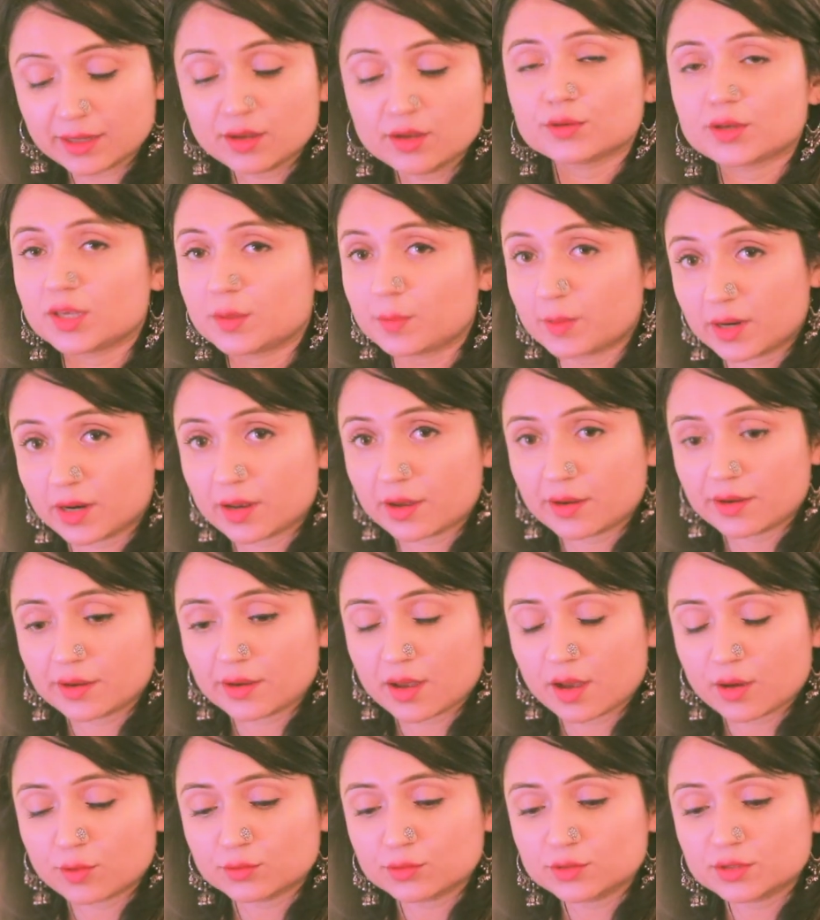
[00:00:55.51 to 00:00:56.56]
Keep an eye
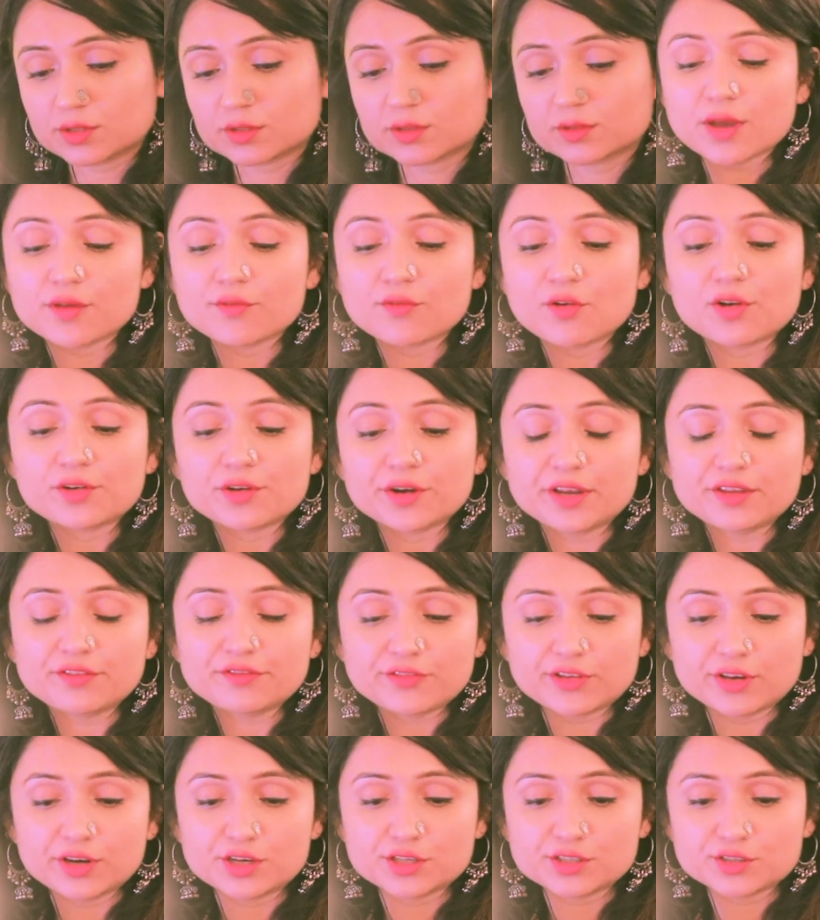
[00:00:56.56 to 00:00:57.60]
out. I've already
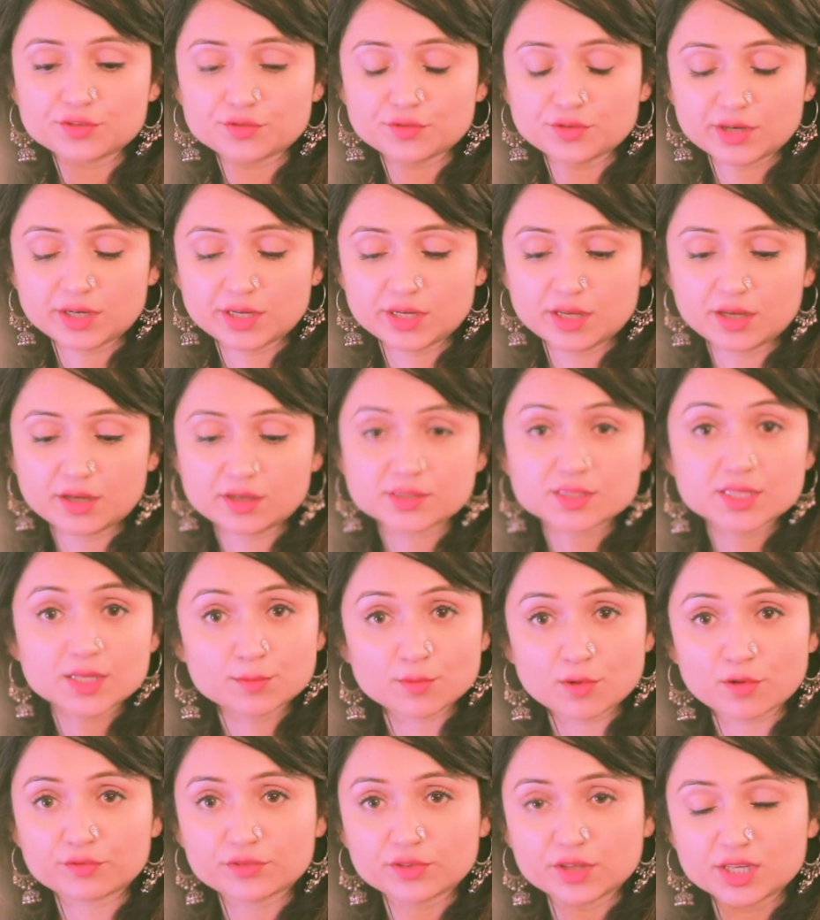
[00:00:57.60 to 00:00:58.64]
finished reading some
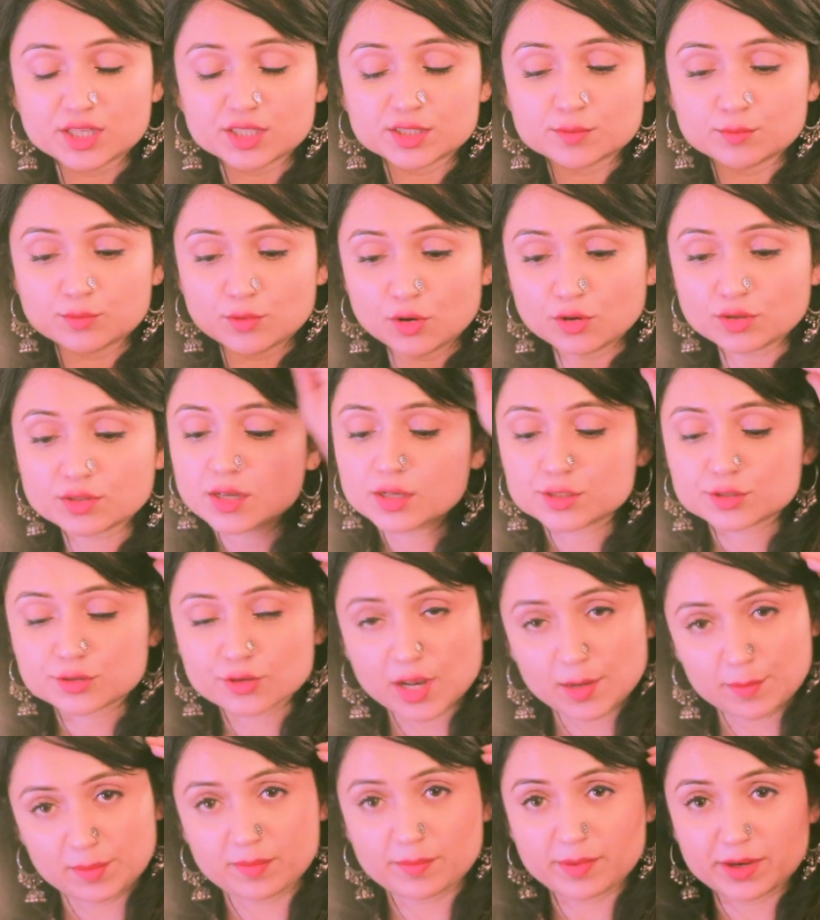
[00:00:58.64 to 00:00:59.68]
of these books, so I'll
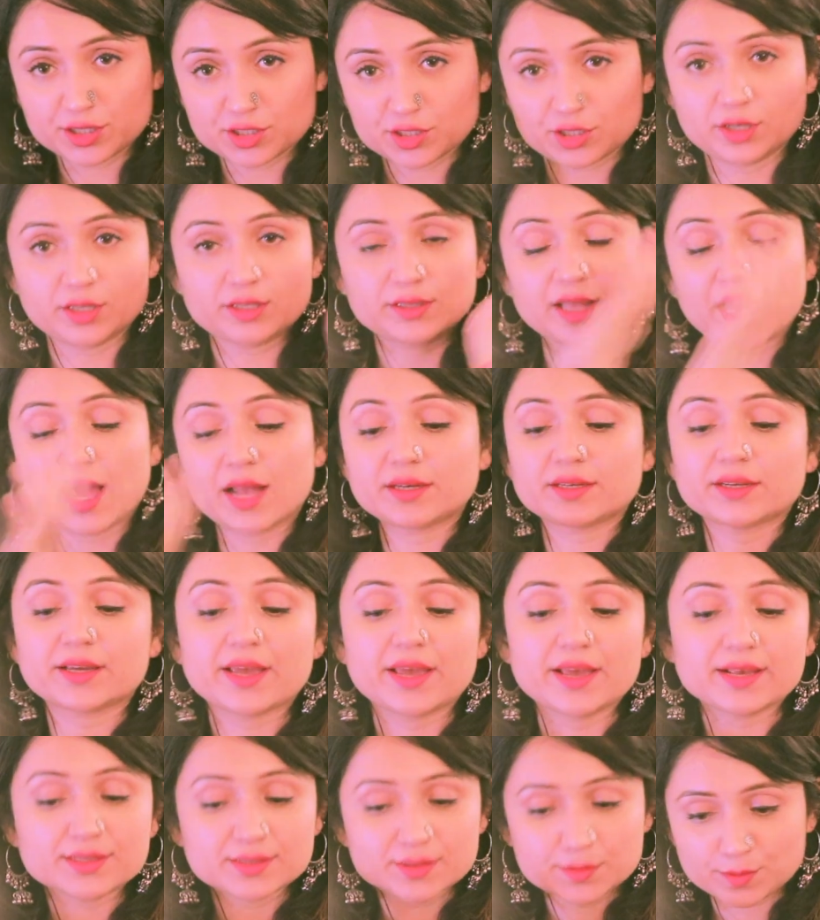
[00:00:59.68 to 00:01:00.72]
be mentioning that
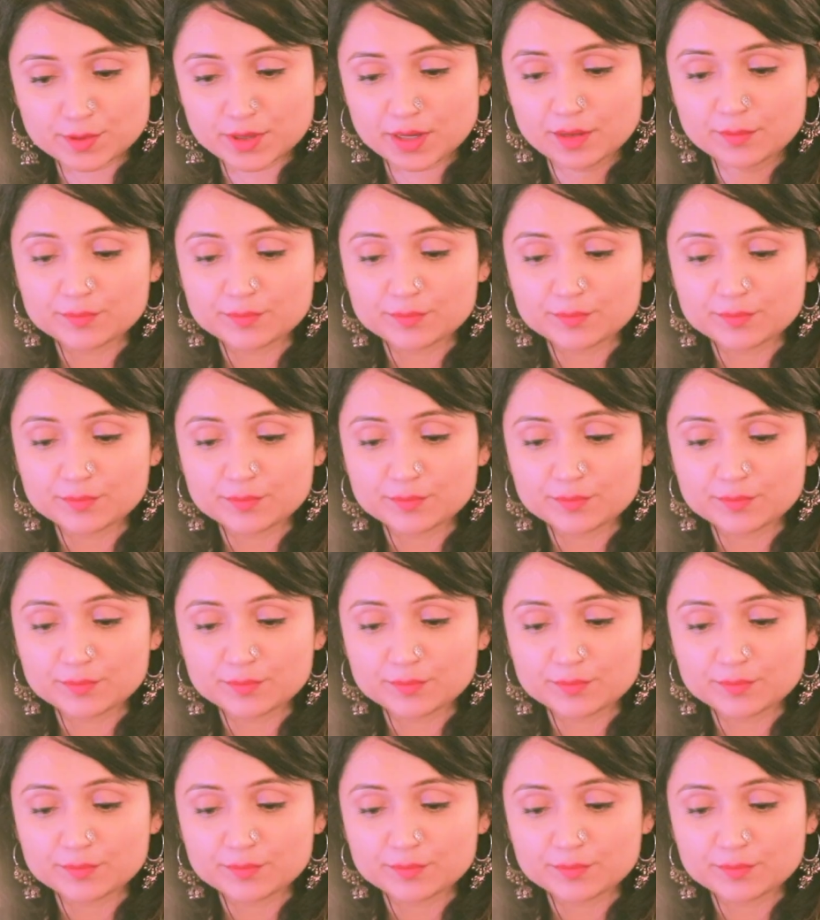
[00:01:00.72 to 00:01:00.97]
as well.